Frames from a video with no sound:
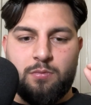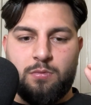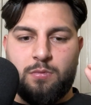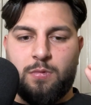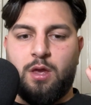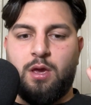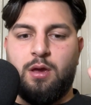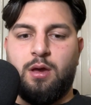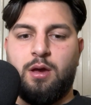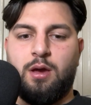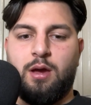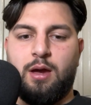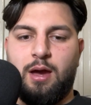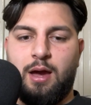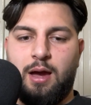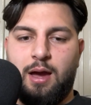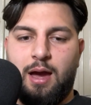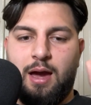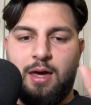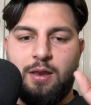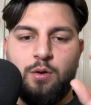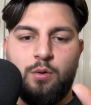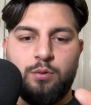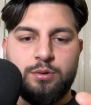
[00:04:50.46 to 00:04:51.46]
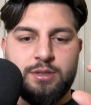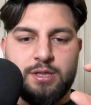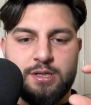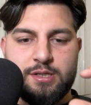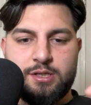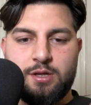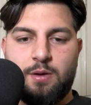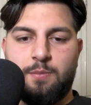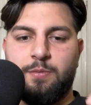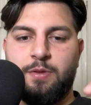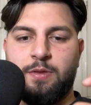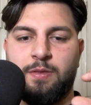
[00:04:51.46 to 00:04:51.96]
I noticed
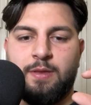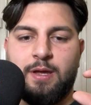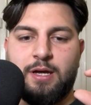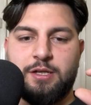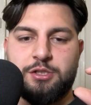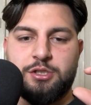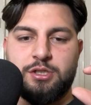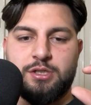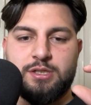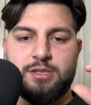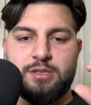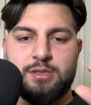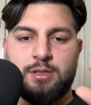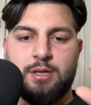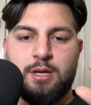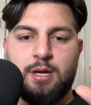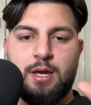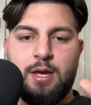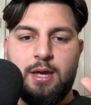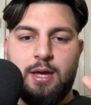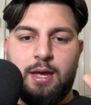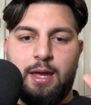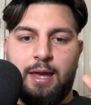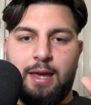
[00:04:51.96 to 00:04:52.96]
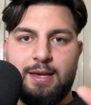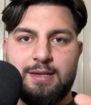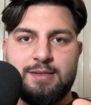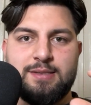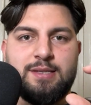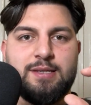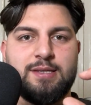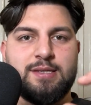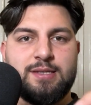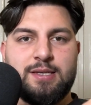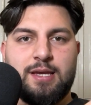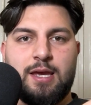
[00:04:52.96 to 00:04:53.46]
something that just is
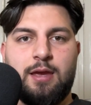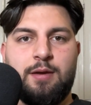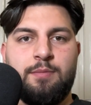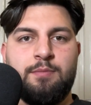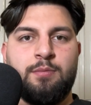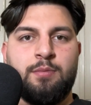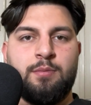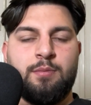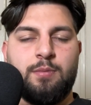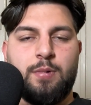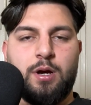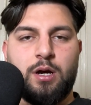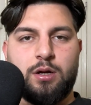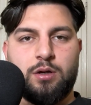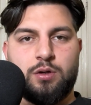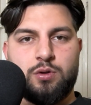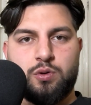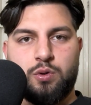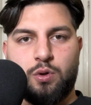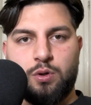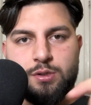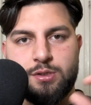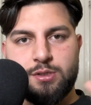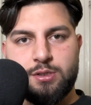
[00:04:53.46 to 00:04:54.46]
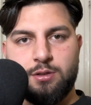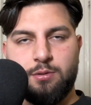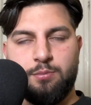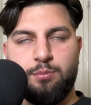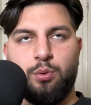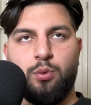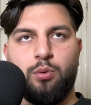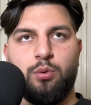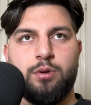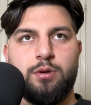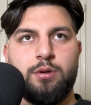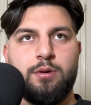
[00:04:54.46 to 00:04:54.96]
the same across the
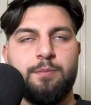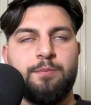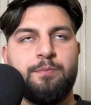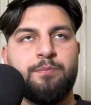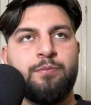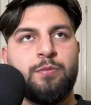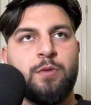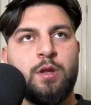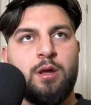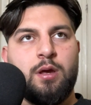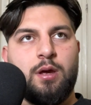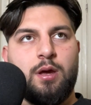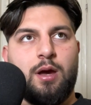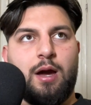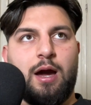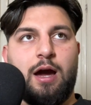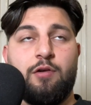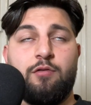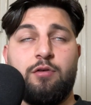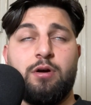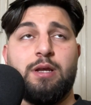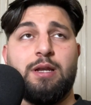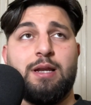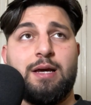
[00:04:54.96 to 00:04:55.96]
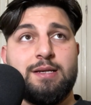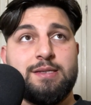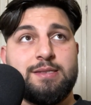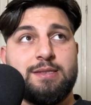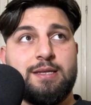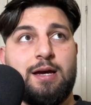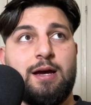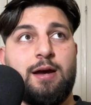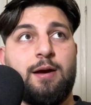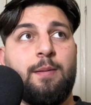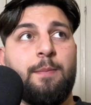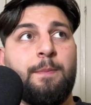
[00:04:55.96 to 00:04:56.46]
board. I realized
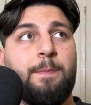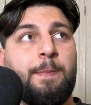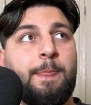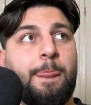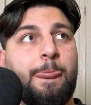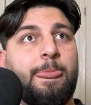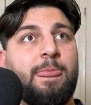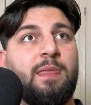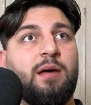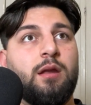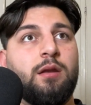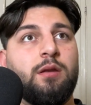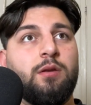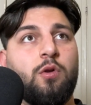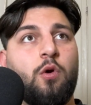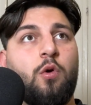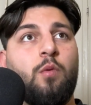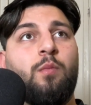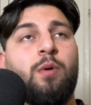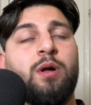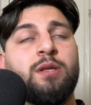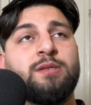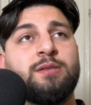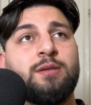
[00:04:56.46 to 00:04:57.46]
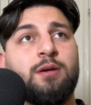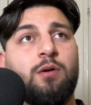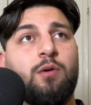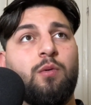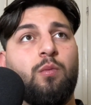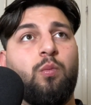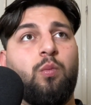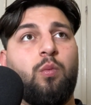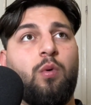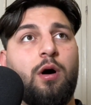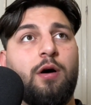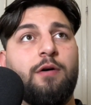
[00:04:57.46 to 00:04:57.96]
that no matter
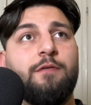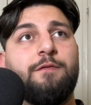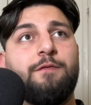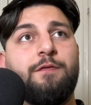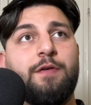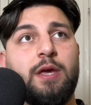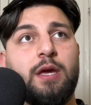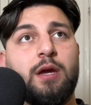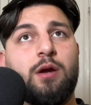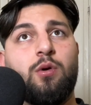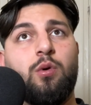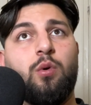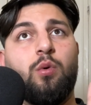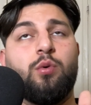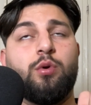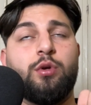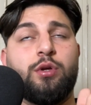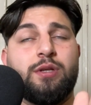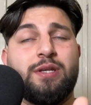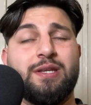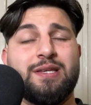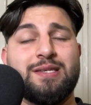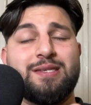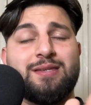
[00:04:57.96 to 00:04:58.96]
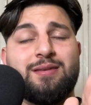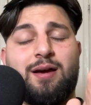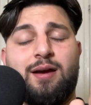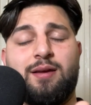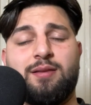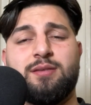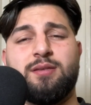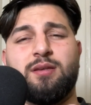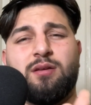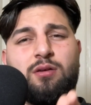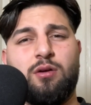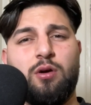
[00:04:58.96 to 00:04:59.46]
what vehicle you decide
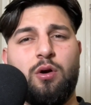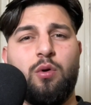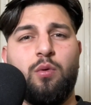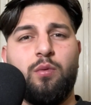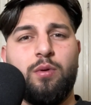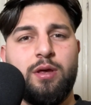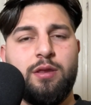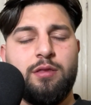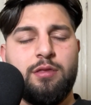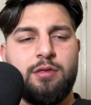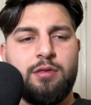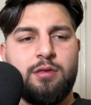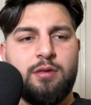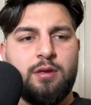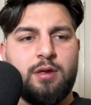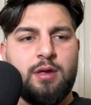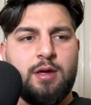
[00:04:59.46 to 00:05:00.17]
to go with,